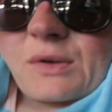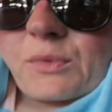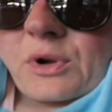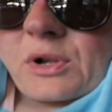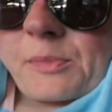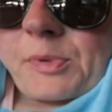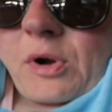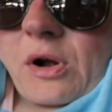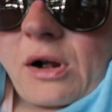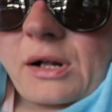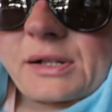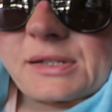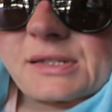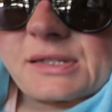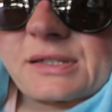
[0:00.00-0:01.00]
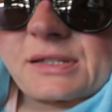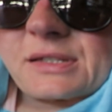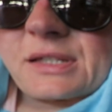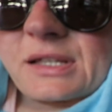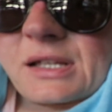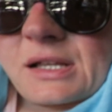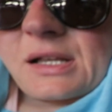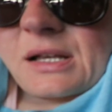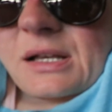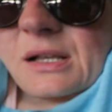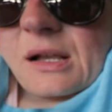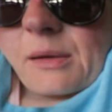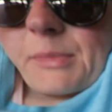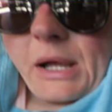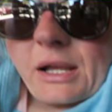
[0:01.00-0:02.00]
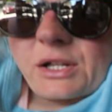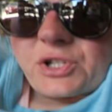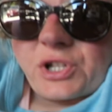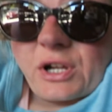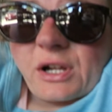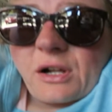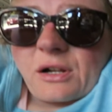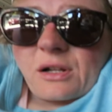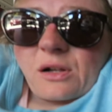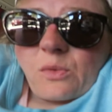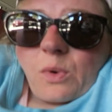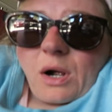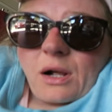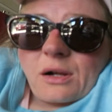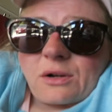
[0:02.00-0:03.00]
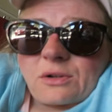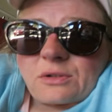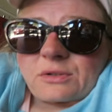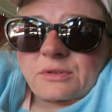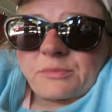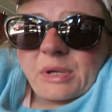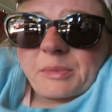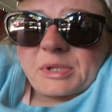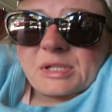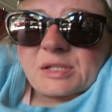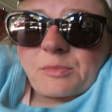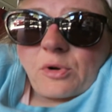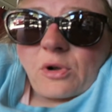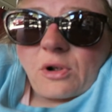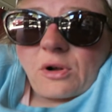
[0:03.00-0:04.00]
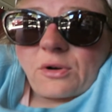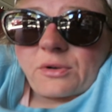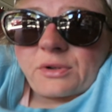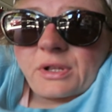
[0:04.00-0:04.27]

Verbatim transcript: we're going to pause. Come back and check on it in a while. Maybe tomorrow.